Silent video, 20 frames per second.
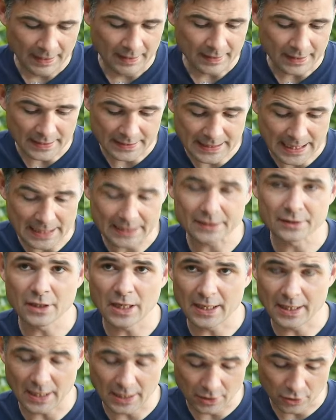They attack
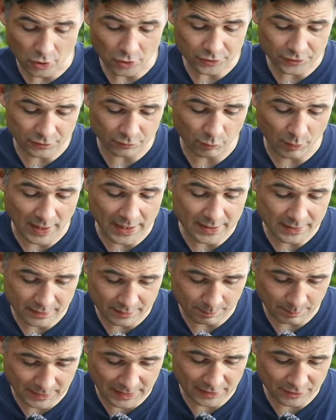in lots of ways,
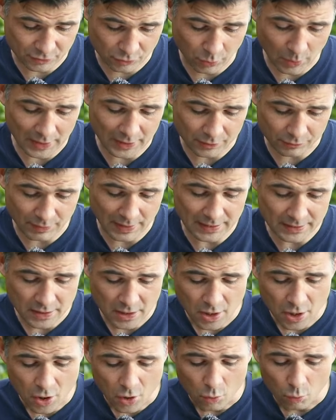but that's quite correct.
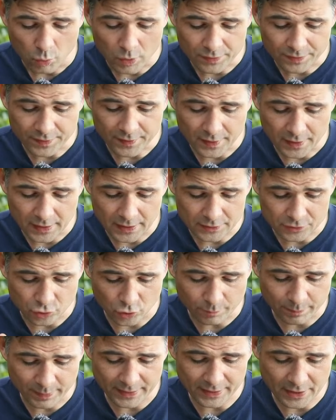Would the
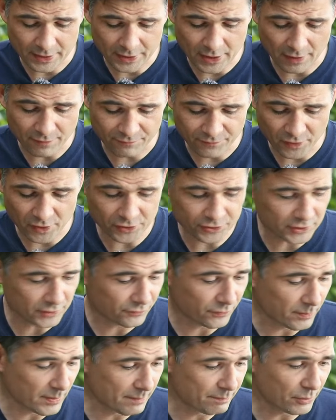torpedo go faster
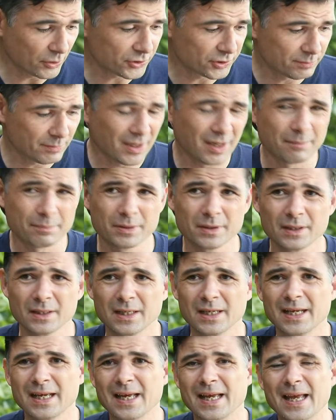from the bottom up?
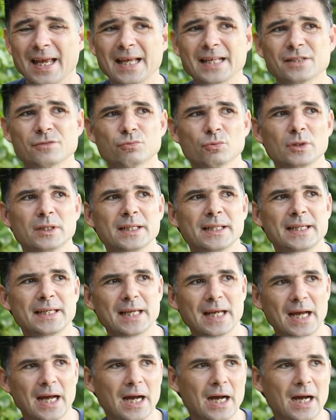It's really,